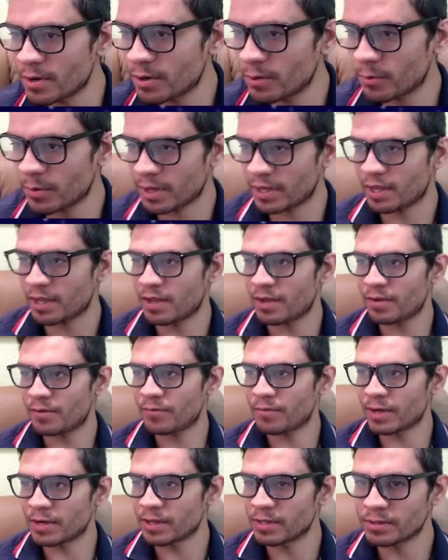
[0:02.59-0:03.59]
we have
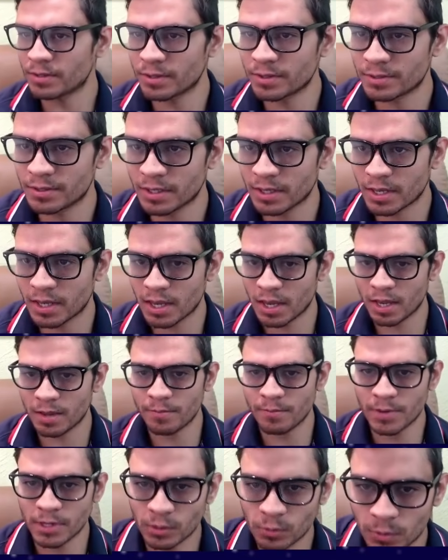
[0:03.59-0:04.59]
an interesting game
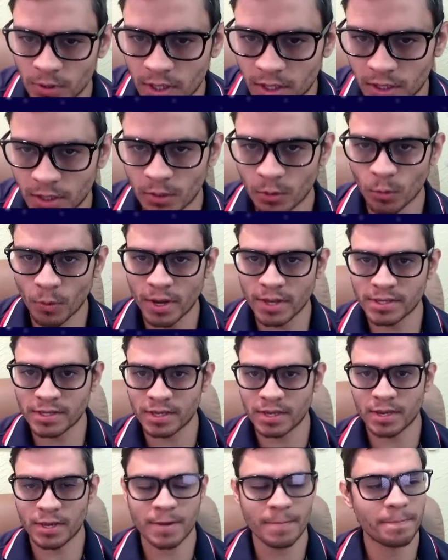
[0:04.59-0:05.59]
between Wei
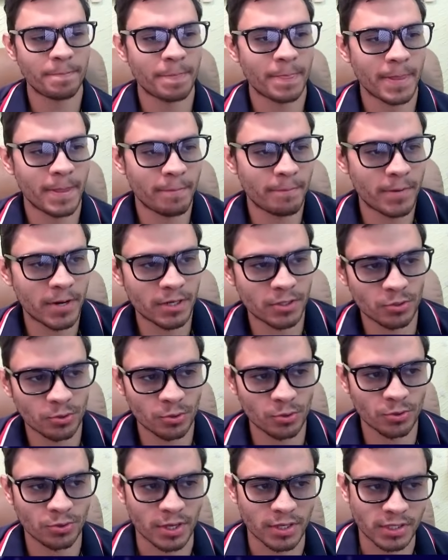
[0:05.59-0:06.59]
Ji
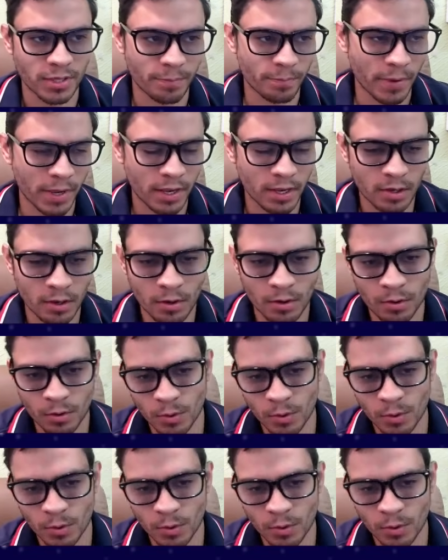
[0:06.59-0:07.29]
versus Esipenko,